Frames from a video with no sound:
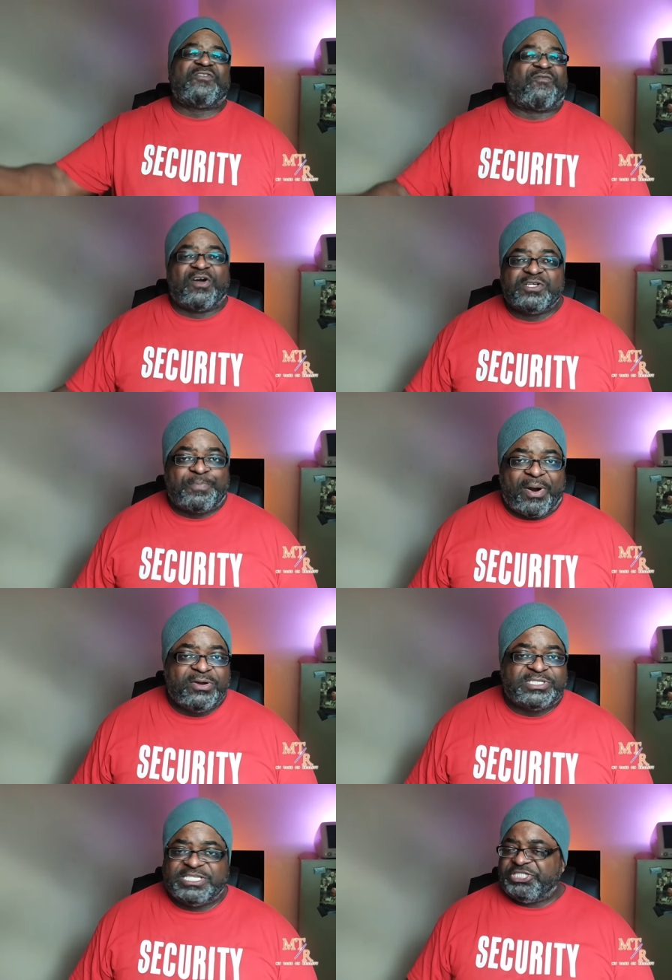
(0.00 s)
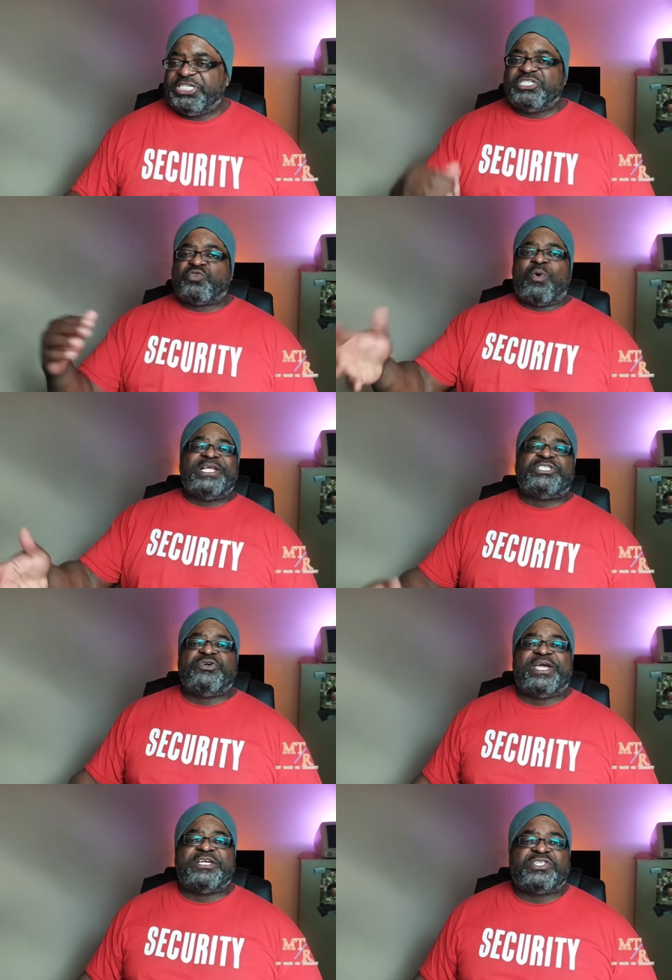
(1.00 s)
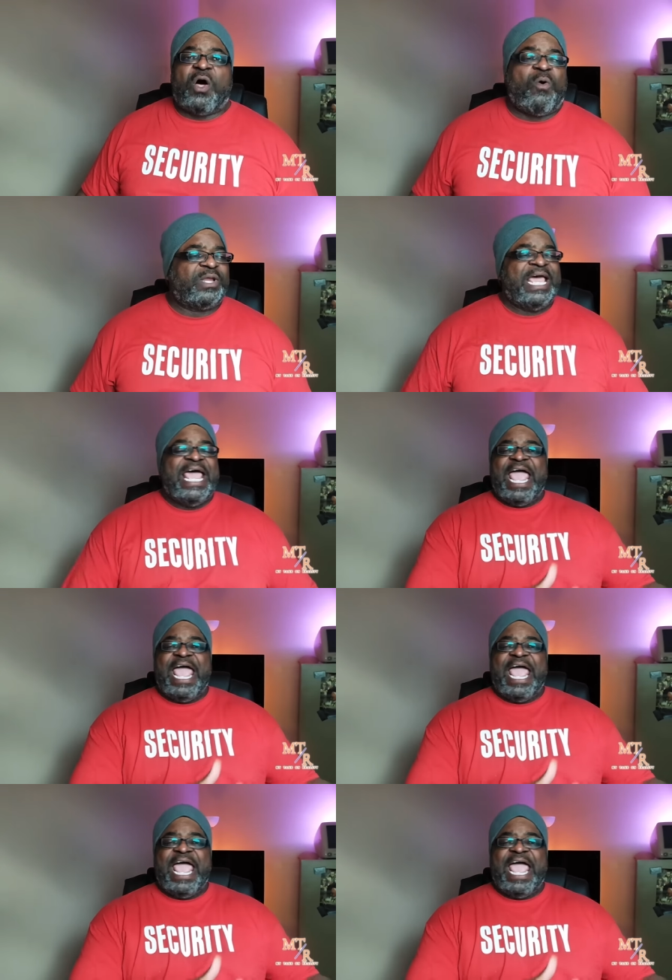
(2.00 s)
first person. And she's 22 years old.